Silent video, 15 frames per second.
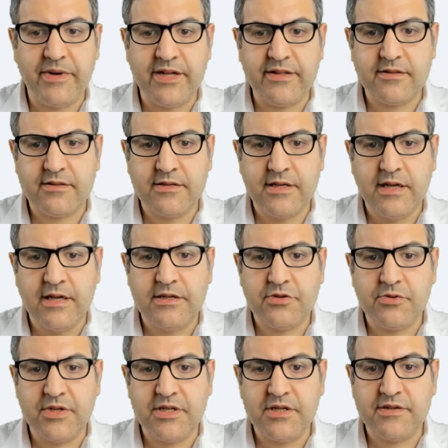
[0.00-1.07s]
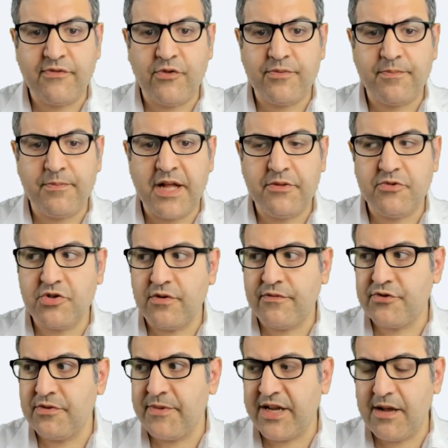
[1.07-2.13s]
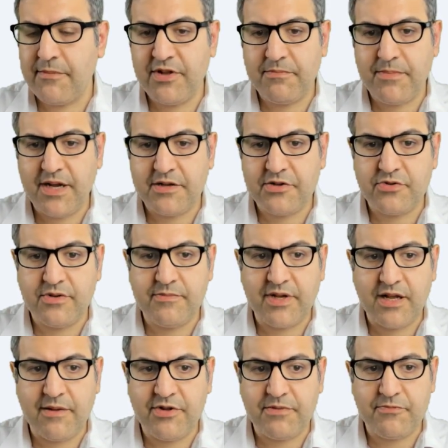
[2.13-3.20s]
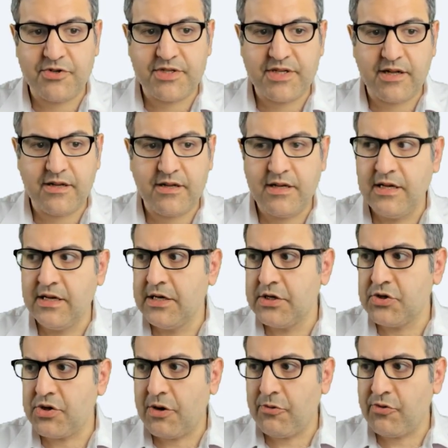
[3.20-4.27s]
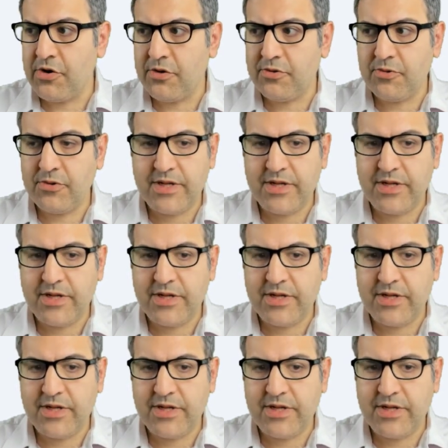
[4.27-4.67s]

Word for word: month. So this is for bandwidth of 3 megabit by 3 megabit per second. So I will go to